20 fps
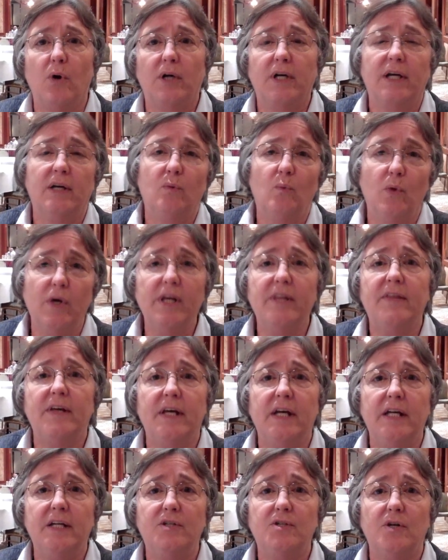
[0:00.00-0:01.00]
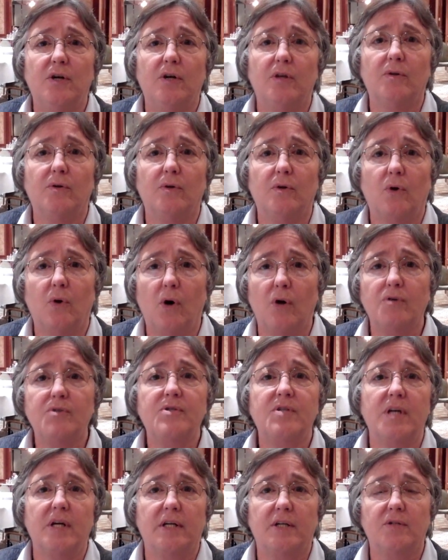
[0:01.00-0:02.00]
working with each other
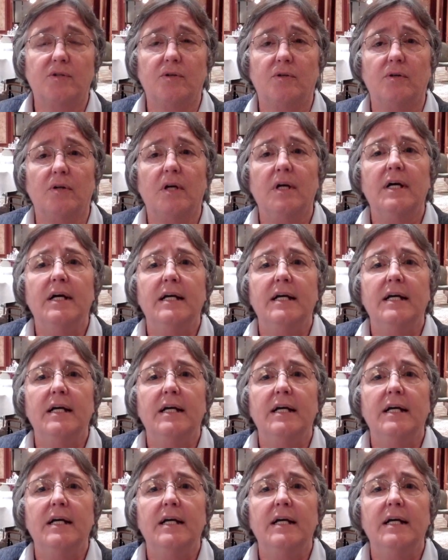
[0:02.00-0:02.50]
across sector.